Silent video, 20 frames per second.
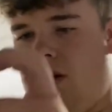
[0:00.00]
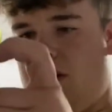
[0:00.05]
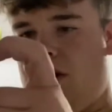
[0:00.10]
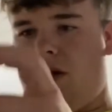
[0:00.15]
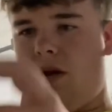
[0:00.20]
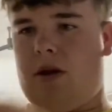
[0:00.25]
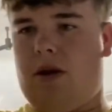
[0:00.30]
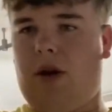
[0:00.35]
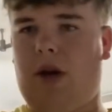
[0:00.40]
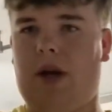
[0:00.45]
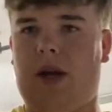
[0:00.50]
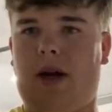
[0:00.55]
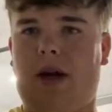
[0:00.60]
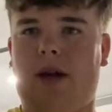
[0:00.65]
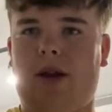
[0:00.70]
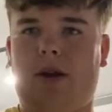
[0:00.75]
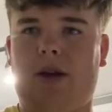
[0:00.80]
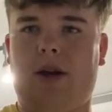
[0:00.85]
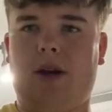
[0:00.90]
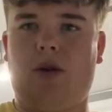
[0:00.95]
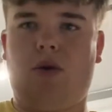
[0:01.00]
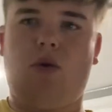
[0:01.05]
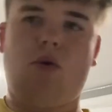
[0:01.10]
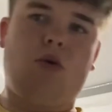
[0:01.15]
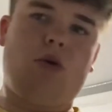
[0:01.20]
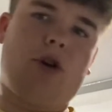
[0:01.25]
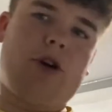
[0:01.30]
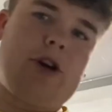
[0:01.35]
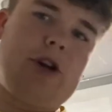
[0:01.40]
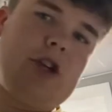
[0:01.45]
you kind of get like an
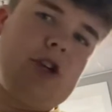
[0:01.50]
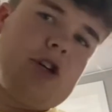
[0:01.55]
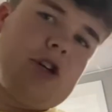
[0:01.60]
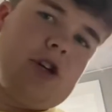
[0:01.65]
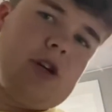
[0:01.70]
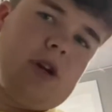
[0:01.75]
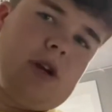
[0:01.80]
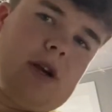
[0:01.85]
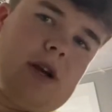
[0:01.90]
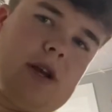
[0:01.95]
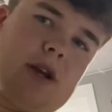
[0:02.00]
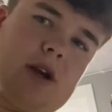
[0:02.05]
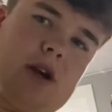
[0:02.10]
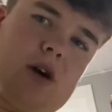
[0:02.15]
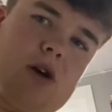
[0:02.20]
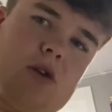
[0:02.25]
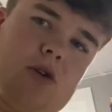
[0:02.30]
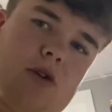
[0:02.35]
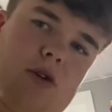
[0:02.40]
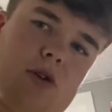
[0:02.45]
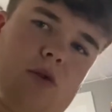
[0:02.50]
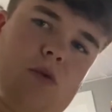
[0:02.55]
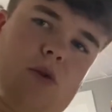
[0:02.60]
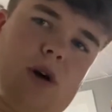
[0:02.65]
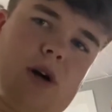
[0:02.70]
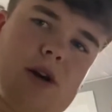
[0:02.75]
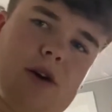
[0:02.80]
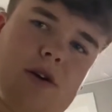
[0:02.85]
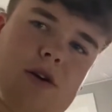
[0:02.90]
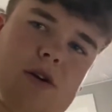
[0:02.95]
orange kind of color in the
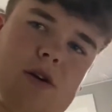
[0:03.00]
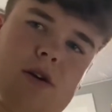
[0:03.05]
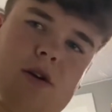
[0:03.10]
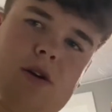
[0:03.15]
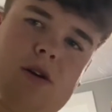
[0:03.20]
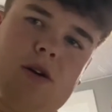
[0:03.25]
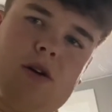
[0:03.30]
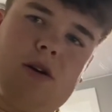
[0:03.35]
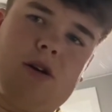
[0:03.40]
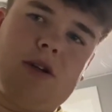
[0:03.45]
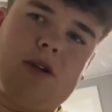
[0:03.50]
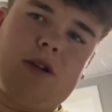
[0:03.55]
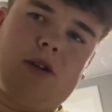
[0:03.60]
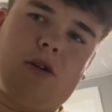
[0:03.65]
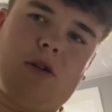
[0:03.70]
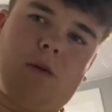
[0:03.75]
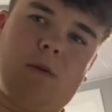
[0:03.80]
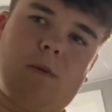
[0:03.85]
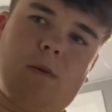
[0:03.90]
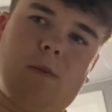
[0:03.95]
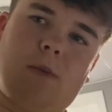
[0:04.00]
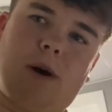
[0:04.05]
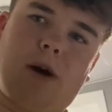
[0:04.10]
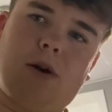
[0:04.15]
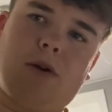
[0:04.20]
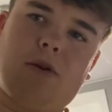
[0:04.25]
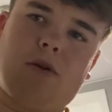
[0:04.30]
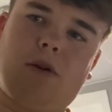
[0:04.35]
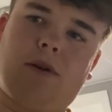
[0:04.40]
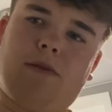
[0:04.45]
water. It's a little bit of
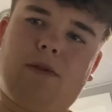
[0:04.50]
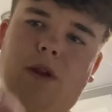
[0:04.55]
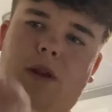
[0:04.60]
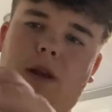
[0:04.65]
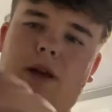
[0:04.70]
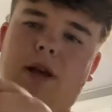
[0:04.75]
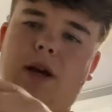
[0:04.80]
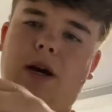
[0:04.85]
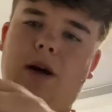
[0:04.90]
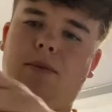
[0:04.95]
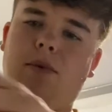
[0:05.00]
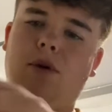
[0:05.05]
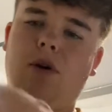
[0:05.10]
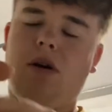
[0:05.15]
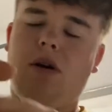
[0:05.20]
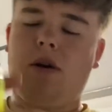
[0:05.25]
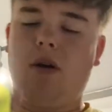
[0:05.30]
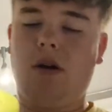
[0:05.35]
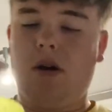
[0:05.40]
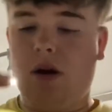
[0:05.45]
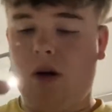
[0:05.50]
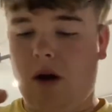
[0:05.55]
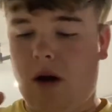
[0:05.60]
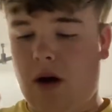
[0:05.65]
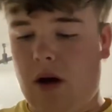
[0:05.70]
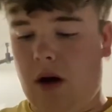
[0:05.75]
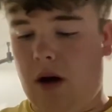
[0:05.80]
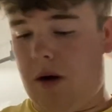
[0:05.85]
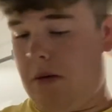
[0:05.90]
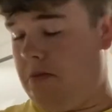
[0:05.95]
powder left on the top.
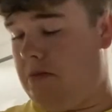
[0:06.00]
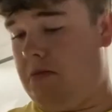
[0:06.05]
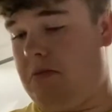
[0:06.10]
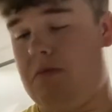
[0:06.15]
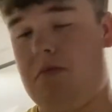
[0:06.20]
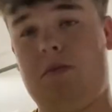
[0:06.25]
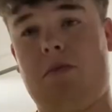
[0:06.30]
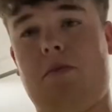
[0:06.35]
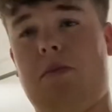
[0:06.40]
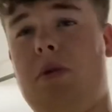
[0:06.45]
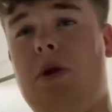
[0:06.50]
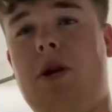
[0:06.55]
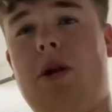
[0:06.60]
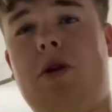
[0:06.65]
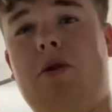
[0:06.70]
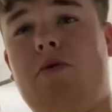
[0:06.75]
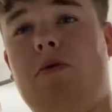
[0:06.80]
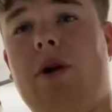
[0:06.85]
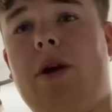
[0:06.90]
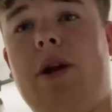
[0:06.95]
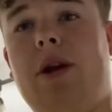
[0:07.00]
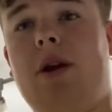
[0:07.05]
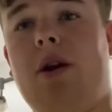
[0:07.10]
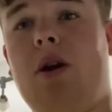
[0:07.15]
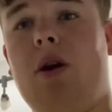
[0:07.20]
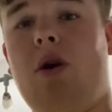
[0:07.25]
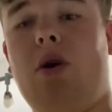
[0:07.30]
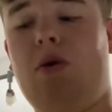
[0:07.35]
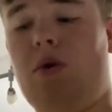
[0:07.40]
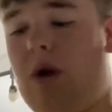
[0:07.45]
Um, then you're ready to
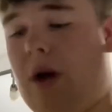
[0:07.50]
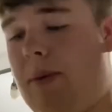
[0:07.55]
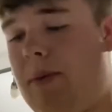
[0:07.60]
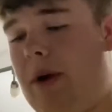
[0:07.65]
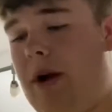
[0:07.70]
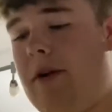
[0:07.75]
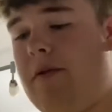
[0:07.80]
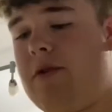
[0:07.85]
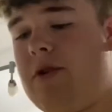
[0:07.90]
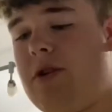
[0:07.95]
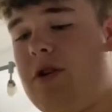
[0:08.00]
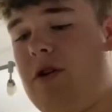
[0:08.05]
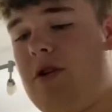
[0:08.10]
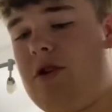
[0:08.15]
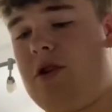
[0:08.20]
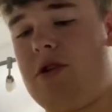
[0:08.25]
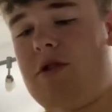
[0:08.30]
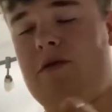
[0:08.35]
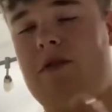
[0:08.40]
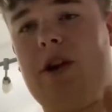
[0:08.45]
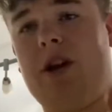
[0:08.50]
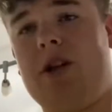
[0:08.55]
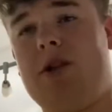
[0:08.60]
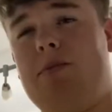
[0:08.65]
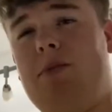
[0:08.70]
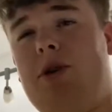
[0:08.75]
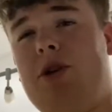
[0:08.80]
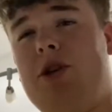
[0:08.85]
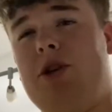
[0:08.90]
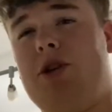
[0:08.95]
go. I mean, obviously, you just feed as
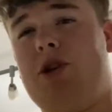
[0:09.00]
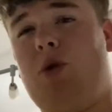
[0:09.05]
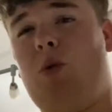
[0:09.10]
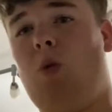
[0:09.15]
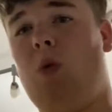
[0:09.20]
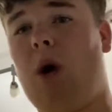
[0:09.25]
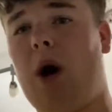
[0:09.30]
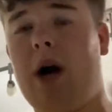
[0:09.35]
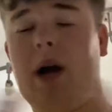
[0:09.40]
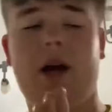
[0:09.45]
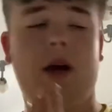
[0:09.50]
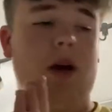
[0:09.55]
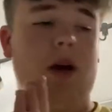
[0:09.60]
much as you want,